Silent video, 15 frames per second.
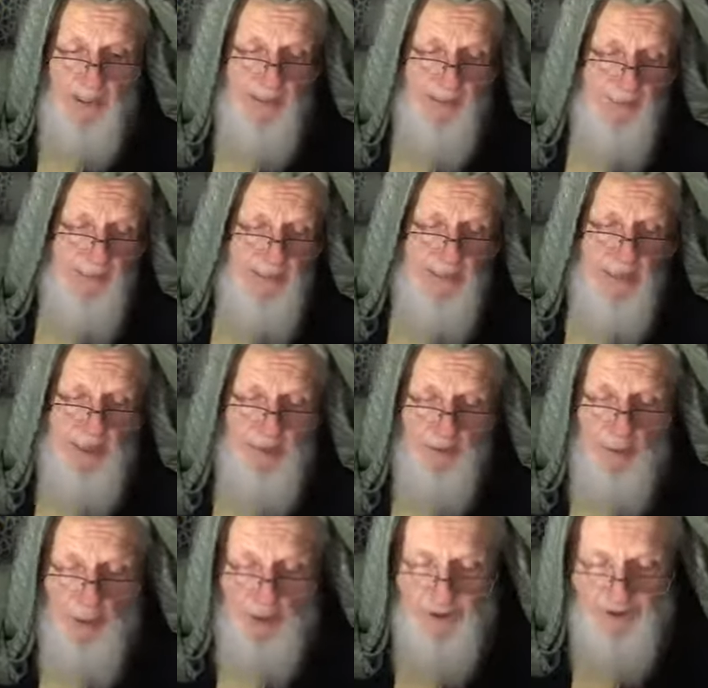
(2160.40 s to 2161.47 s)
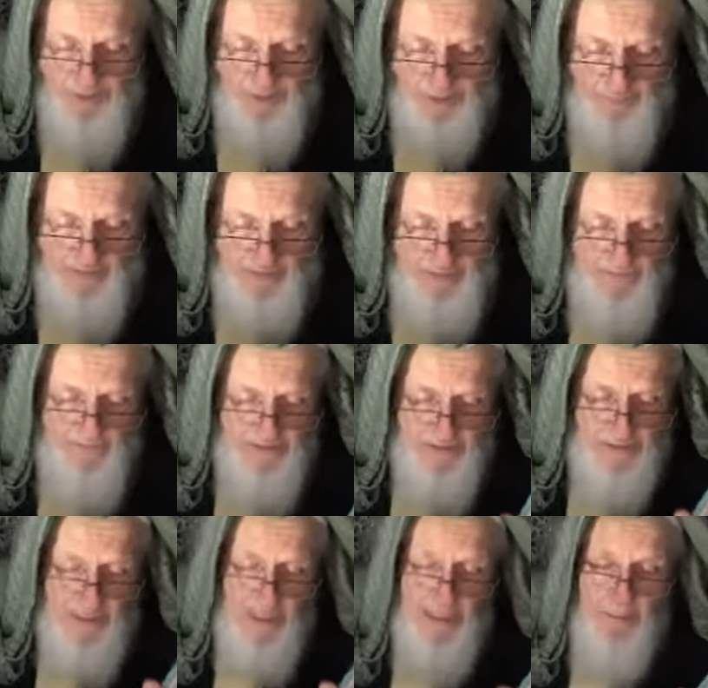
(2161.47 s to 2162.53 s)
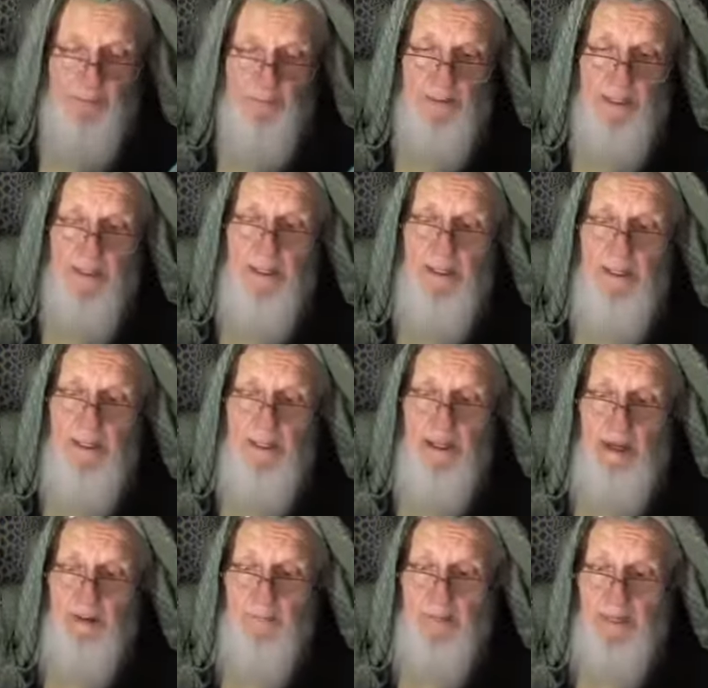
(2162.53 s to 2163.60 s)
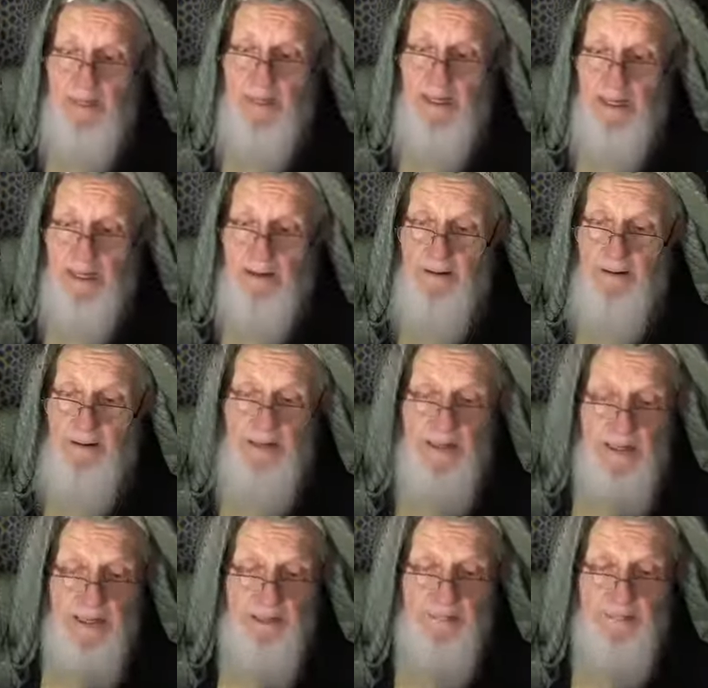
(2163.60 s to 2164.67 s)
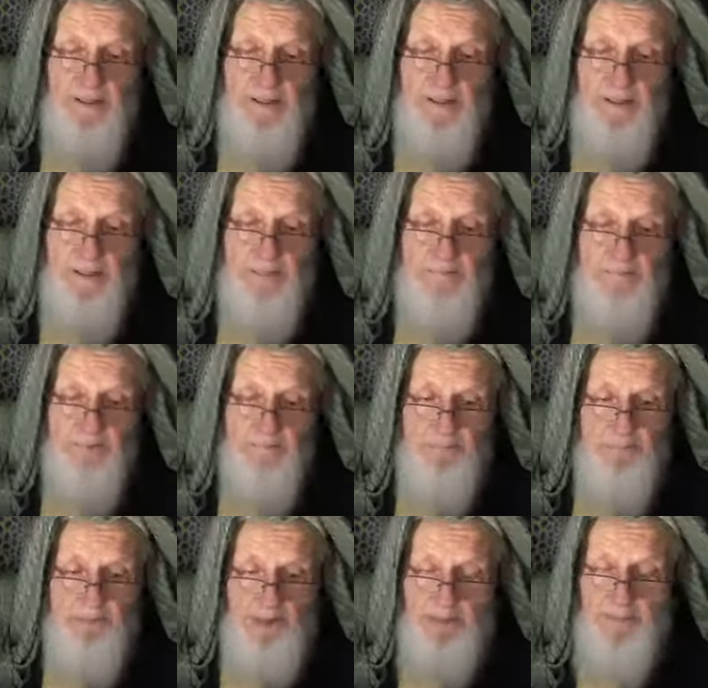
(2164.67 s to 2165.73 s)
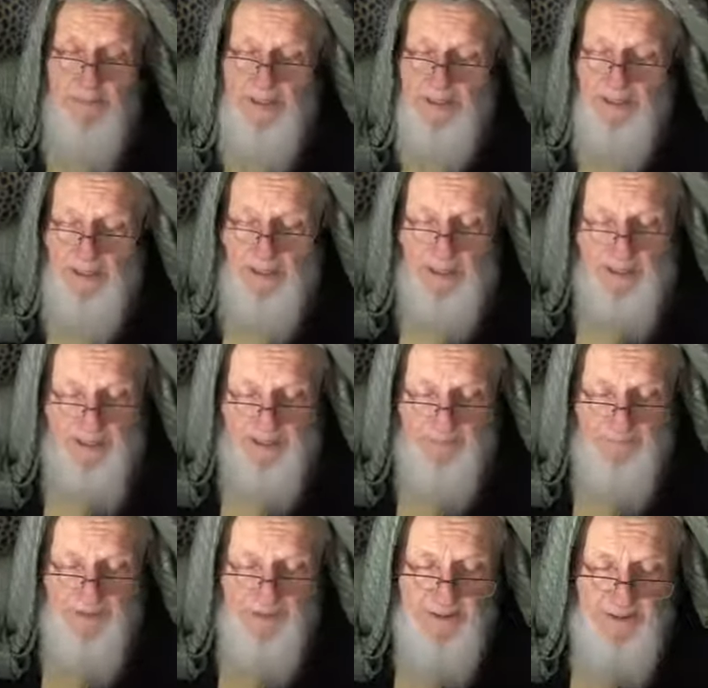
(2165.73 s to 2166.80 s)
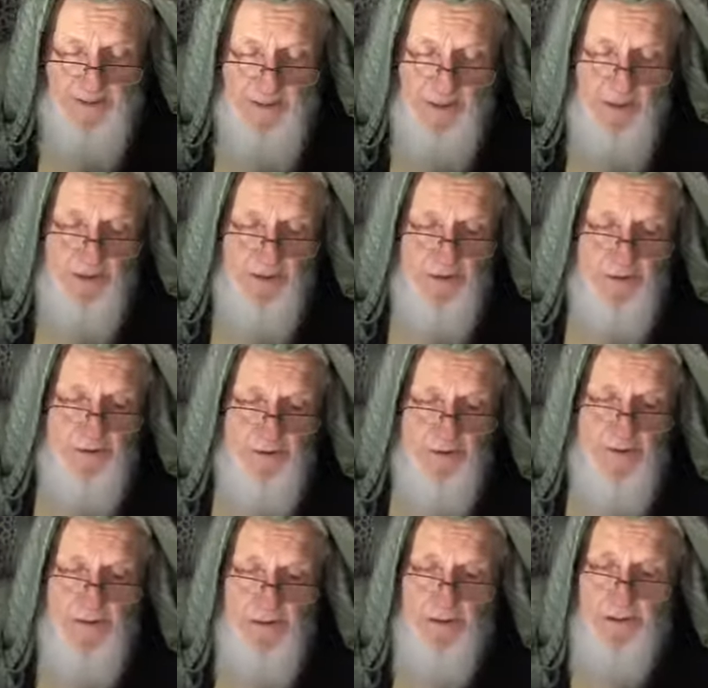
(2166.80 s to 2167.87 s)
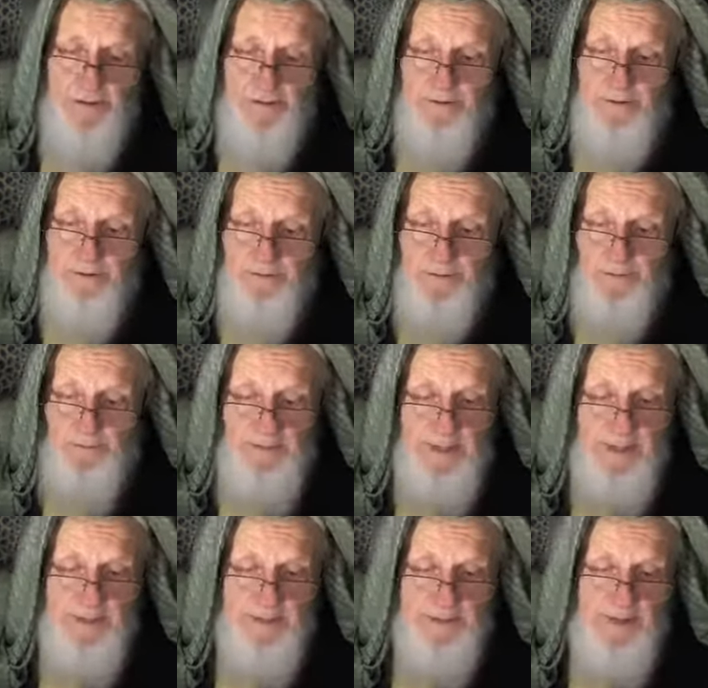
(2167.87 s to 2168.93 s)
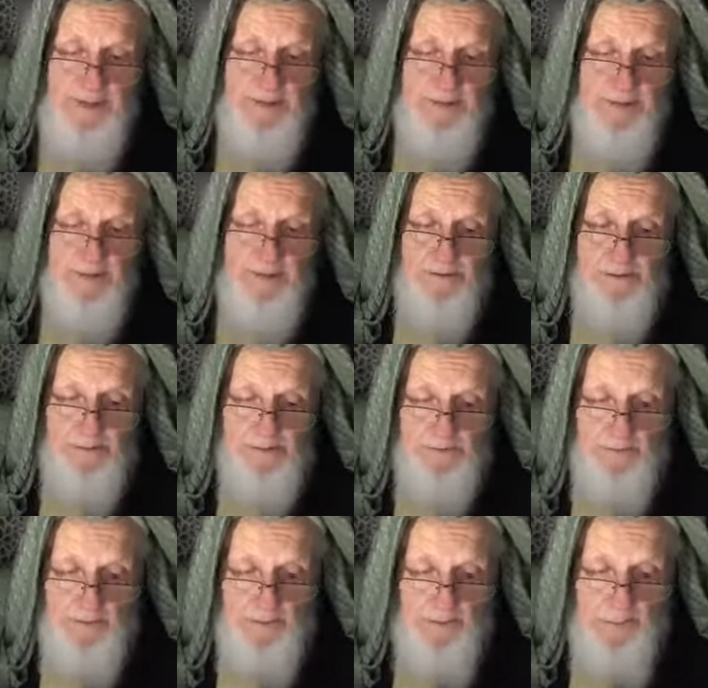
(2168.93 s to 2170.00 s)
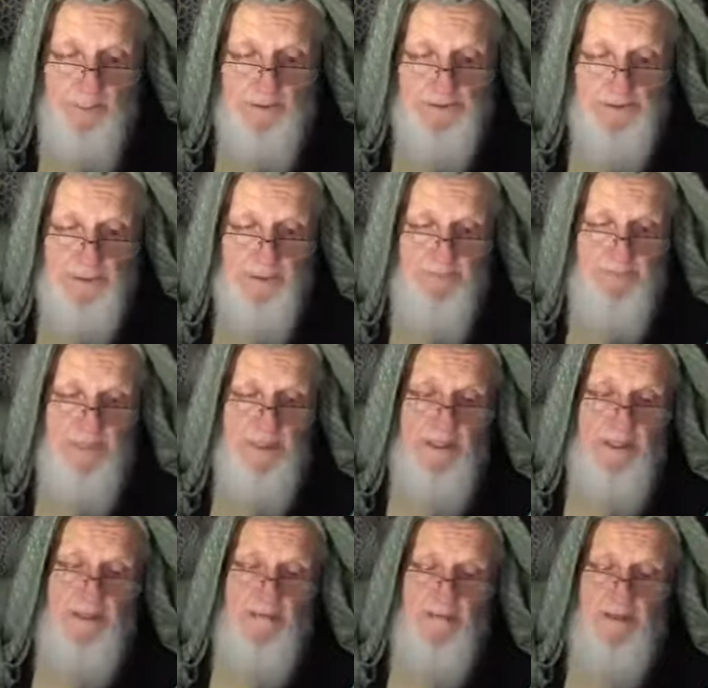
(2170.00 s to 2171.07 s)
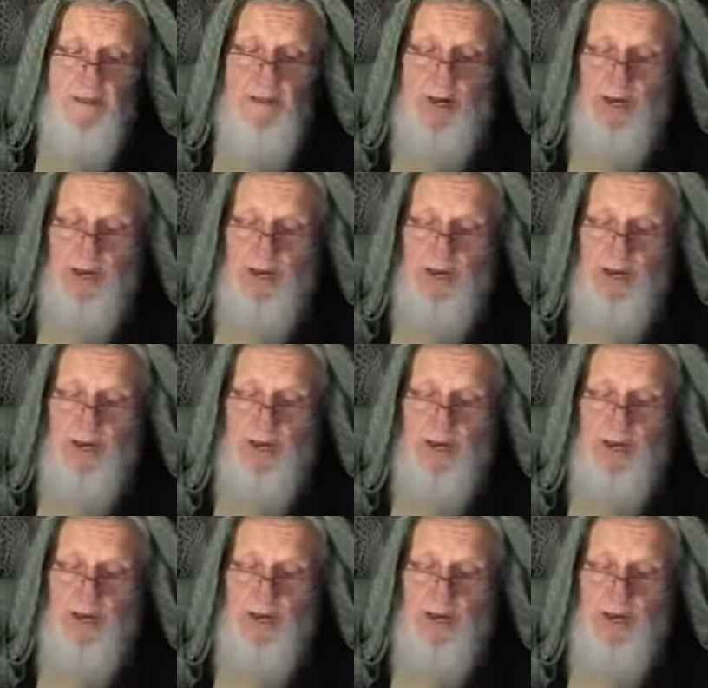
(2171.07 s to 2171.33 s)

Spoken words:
don't mean like all the time, like every second, but I mean in probably every year or 2 years or something like that, there's reports of the